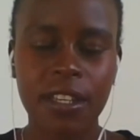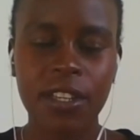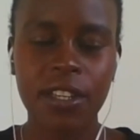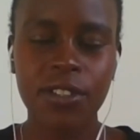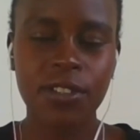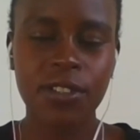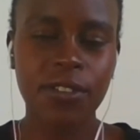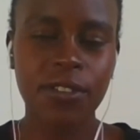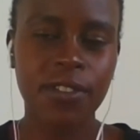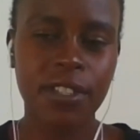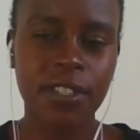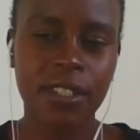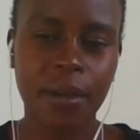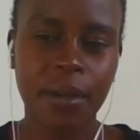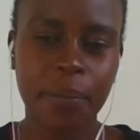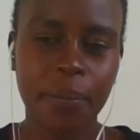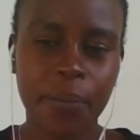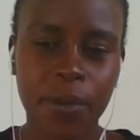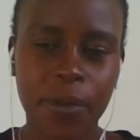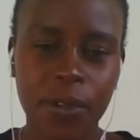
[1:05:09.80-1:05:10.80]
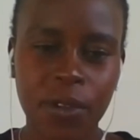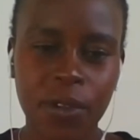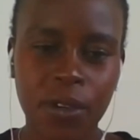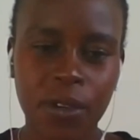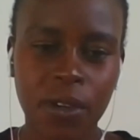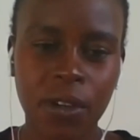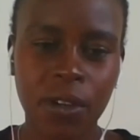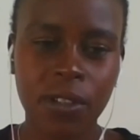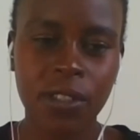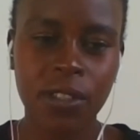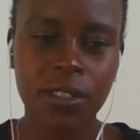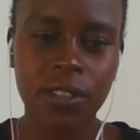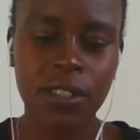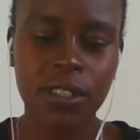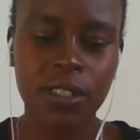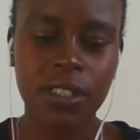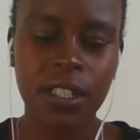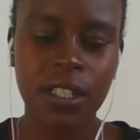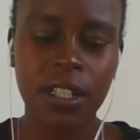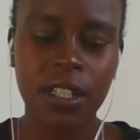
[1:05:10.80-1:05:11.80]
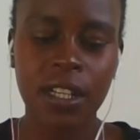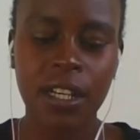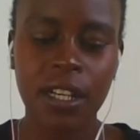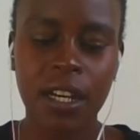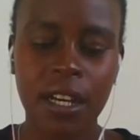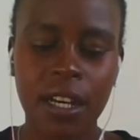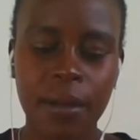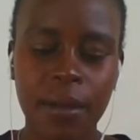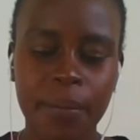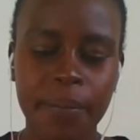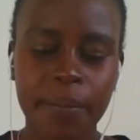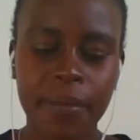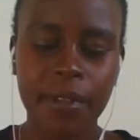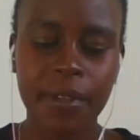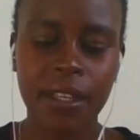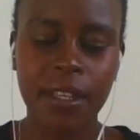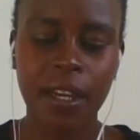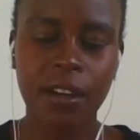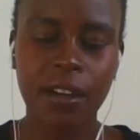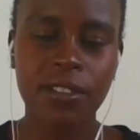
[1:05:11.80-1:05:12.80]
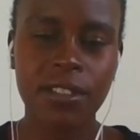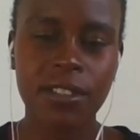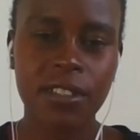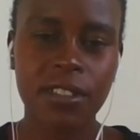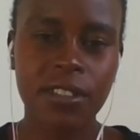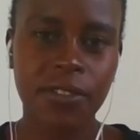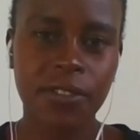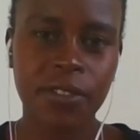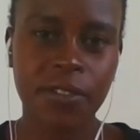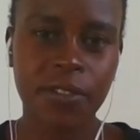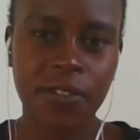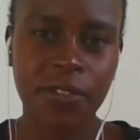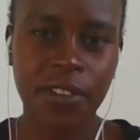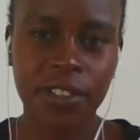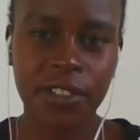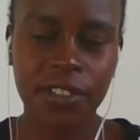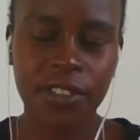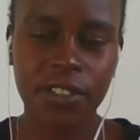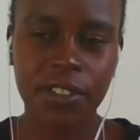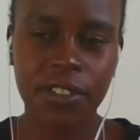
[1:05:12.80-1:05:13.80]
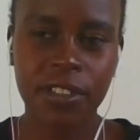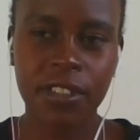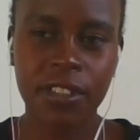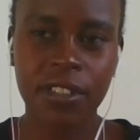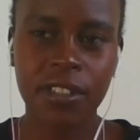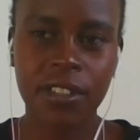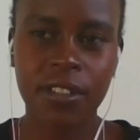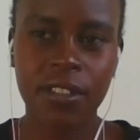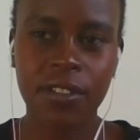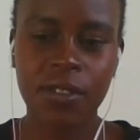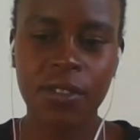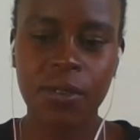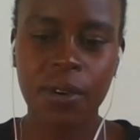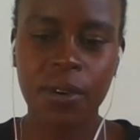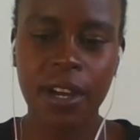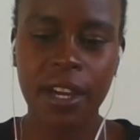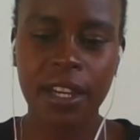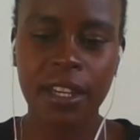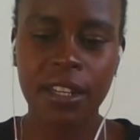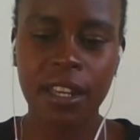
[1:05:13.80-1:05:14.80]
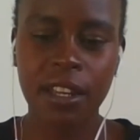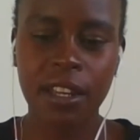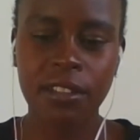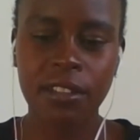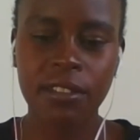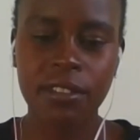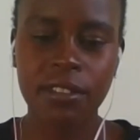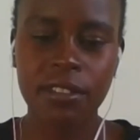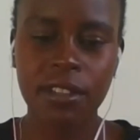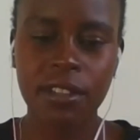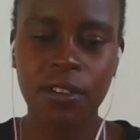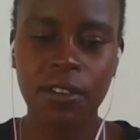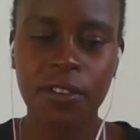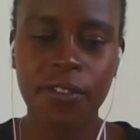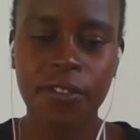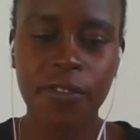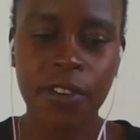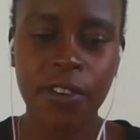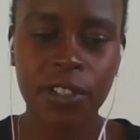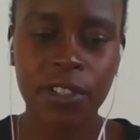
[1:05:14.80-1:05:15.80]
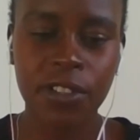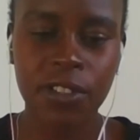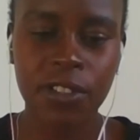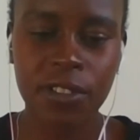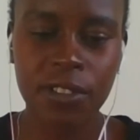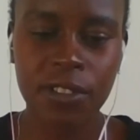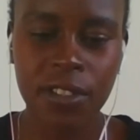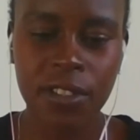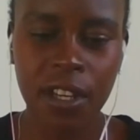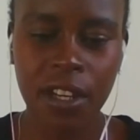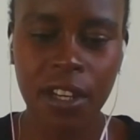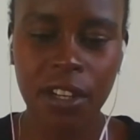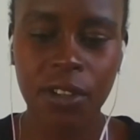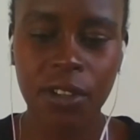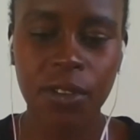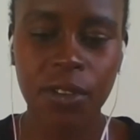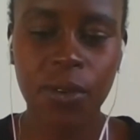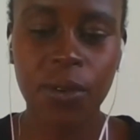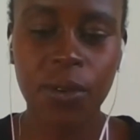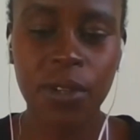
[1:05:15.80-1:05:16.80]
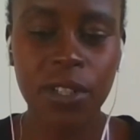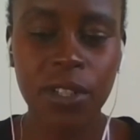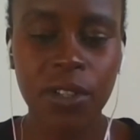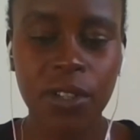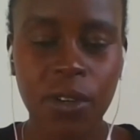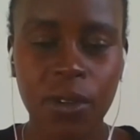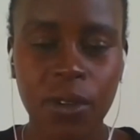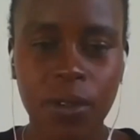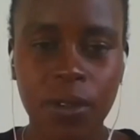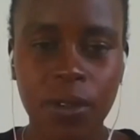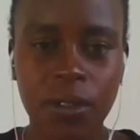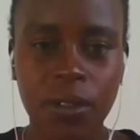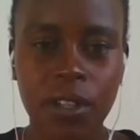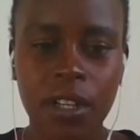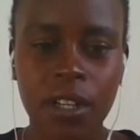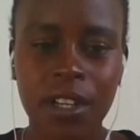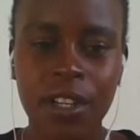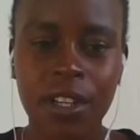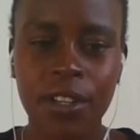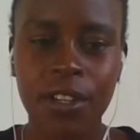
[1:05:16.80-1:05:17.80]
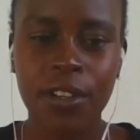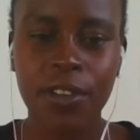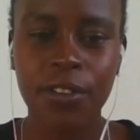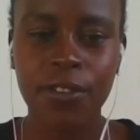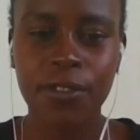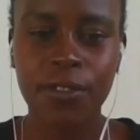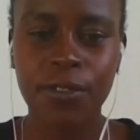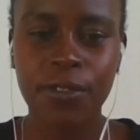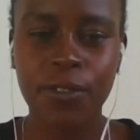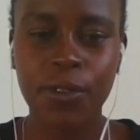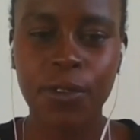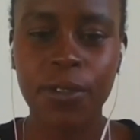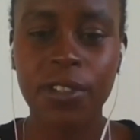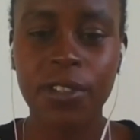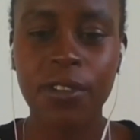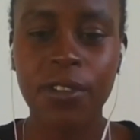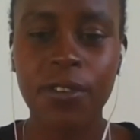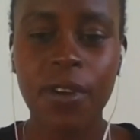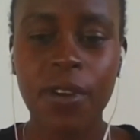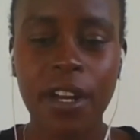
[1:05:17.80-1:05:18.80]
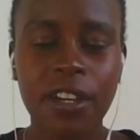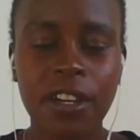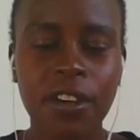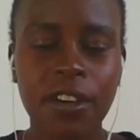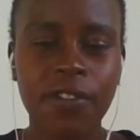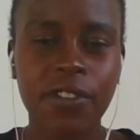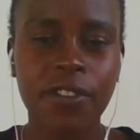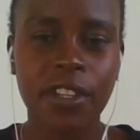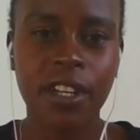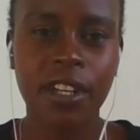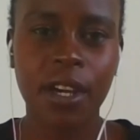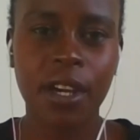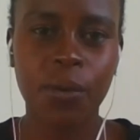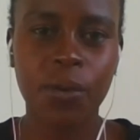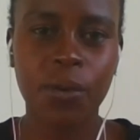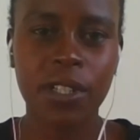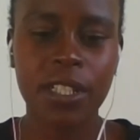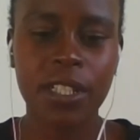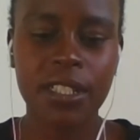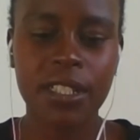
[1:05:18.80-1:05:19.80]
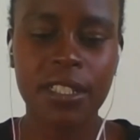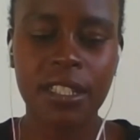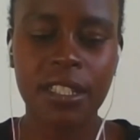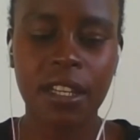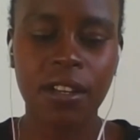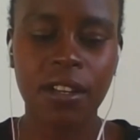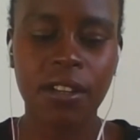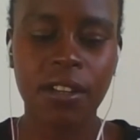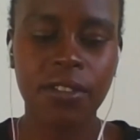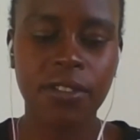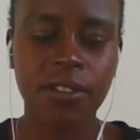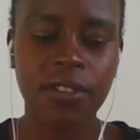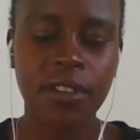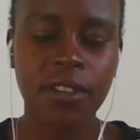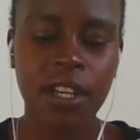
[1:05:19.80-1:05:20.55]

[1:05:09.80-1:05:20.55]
each of the subprotocols carries a different function, right? And these are all functions that are critical for the running of the network itself.